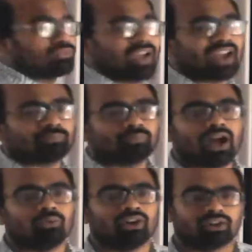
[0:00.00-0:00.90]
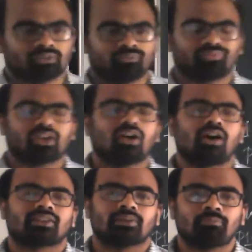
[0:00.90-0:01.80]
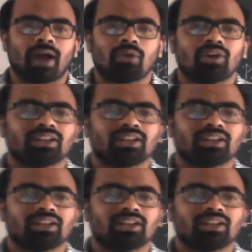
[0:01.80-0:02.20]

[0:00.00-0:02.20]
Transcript: watt power, or the power is